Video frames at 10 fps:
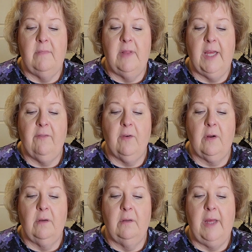like for
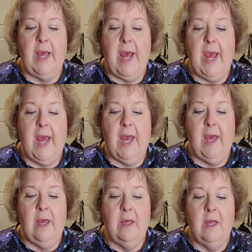
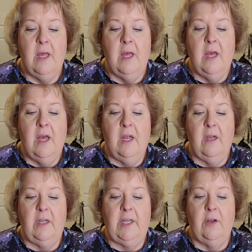A,
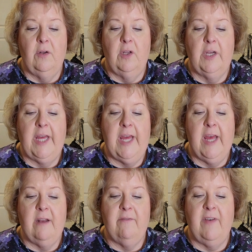you're looking
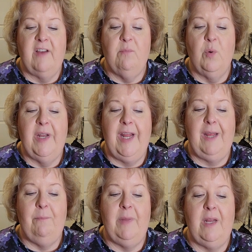at
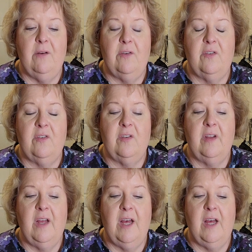5.8 meters
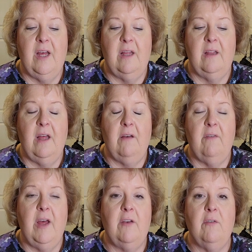of
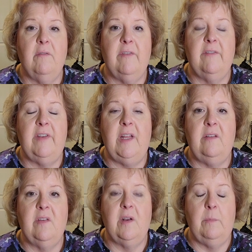
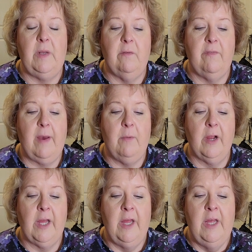115 centimeter
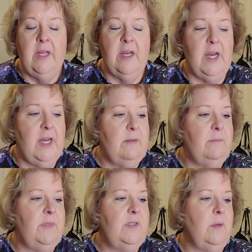fabric.
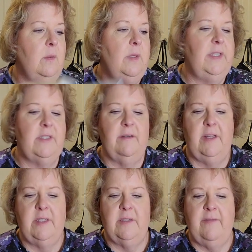So it's
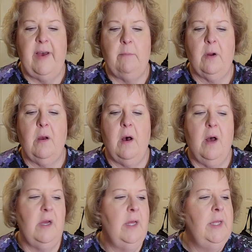a fabric
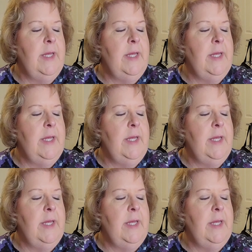hog.